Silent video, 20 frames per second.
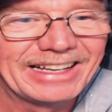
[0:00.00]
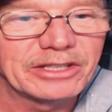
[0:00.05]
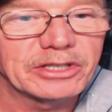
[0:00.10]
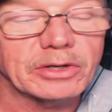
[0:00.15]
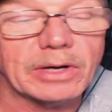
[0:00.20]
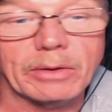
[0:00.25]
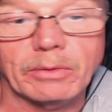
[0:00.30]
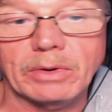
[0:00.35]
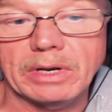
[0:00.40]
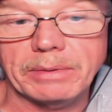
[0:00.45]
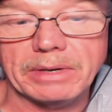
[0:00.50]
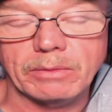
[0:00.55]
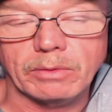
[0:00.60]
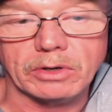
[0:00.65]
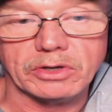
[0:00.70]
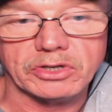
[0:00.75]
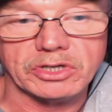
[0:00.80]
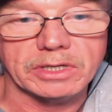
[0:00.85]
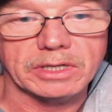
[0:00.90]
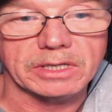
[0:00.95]
so I will be
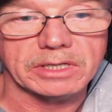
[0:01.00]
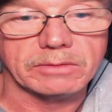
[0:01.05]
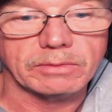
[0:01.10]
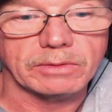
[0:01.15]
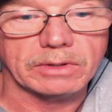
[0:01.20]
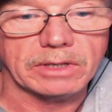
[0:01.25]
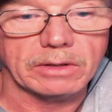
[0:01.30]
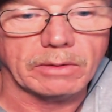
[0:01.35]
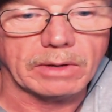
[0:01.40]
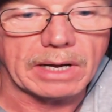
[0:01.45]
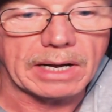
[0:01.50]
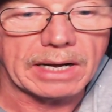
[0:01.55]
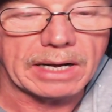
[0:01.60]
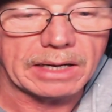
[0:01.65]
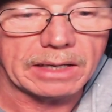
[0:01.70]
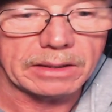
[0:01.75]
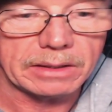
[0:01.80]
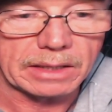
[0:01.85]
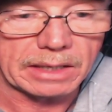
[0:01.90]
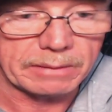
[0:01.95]
watching this with you,
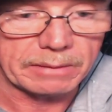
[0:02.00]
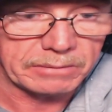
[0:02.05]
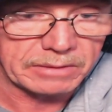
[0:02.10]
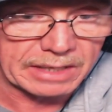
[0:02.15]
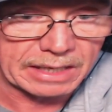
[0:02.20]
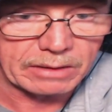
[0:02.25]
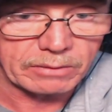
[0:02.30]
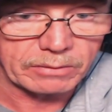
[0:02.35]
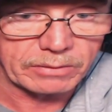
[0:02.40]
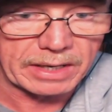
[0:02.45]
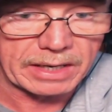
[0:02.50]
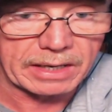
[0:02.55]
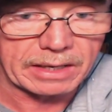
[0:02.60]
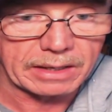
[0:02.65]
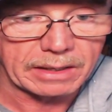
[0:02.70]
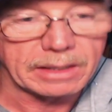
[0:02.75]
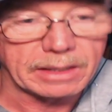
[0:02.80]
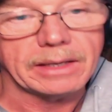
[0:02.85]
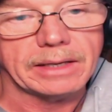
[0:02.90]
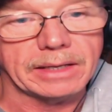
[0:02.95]
and I'm down
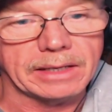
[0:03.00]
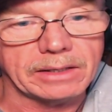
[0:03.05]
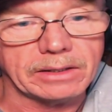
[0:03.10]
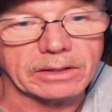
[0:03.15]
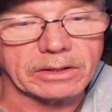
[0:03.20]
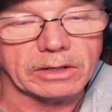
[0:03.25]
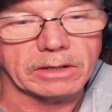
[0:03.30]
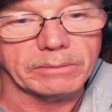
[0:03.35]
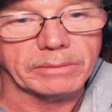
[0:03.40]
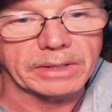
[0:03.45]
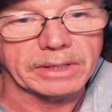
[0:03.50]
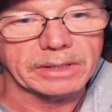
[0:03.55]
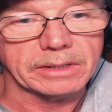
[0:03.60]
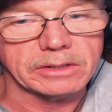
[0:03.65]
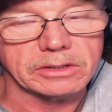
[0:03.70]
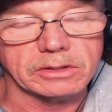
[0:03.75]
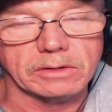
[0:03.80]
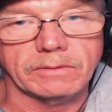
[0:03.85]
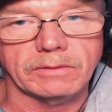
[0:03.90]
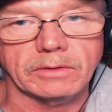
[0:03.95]
there in the
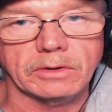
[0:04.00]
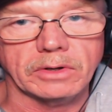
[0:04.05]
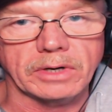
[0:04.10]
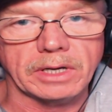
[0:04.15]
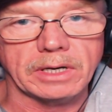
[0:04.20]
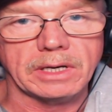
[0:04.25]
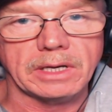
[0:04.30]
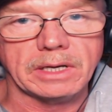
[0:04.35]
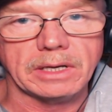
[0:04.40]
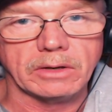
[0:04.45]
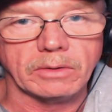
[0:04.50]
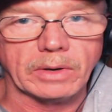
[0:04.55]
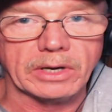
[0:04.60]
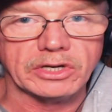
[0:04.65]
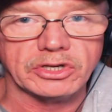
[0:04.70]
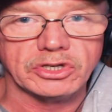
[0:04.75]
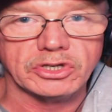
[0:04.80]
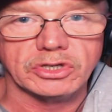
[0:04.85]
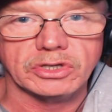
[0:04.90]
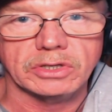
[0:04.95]
comments. So if you've got any
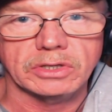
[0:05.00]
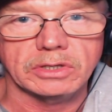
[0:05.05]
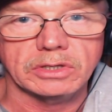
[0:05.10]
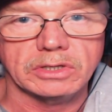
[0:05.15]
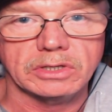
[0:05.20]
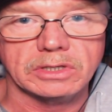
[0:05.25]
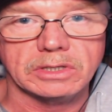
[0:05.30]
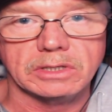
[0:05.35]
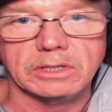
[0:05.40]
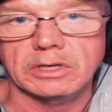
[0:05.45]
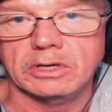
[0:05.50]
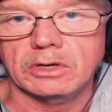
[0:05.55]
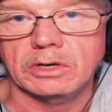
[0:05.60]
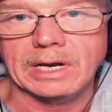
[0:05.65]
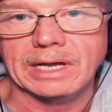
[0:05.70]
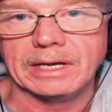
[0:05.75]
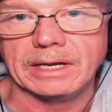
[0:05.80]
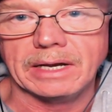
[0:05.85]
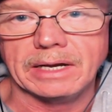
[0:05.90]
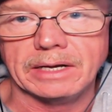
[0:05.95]
questions that you'd
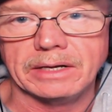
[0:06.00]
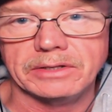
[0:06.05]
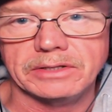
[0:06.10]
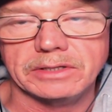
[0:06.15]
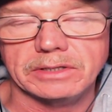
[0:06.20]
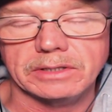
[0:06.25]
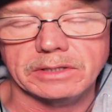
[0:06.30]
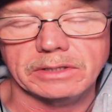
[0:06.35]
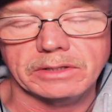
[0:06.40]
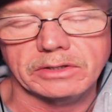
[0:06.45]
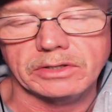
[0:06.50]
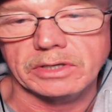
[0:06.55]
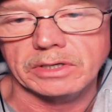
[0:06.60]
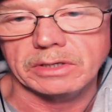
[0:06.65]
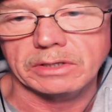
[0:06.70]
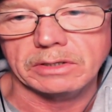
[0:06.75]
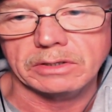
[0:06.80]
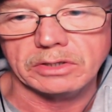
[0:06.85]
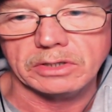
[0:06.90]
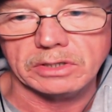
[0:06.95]
like answered,
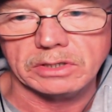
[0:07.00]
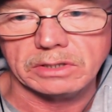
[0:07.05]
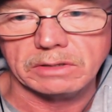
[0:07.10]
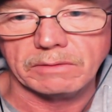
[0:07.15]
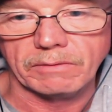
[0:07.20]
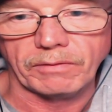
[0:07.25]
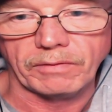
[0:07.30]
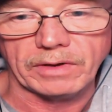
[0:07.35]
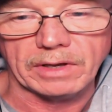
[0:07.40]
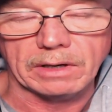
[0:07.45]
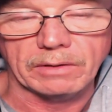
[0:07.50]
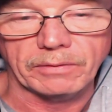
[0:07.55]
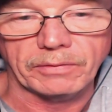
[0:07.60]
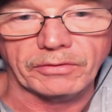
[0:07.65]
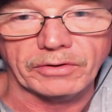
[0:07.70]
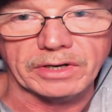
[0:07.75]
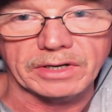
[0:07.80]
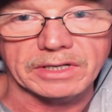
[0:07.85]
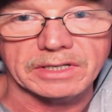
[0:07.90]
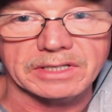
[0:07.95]
then just feel
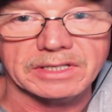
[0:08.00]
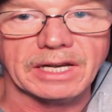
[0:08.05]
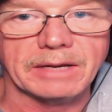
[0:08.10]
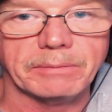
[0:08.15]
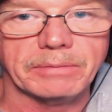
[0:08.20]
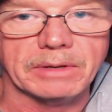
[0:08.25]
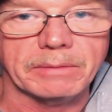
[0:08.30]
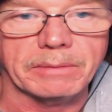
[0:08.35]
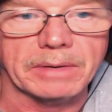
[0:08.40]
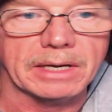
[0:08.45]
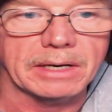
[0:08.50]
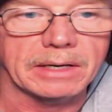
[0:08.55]
free to type them